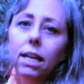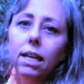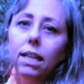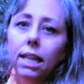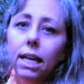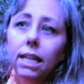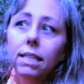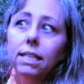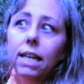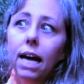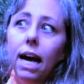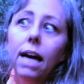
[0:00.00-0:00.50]

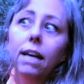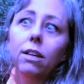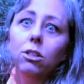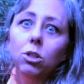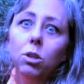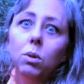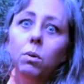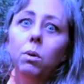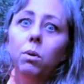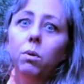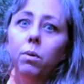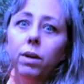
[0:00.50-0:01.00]
That's
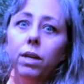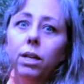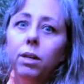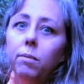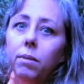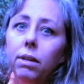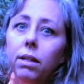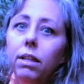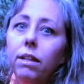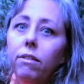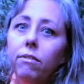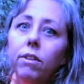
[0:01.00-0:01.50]
actually what we're going to
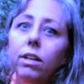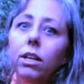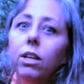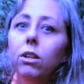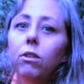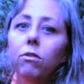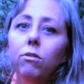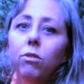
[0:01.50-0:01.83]
be living in the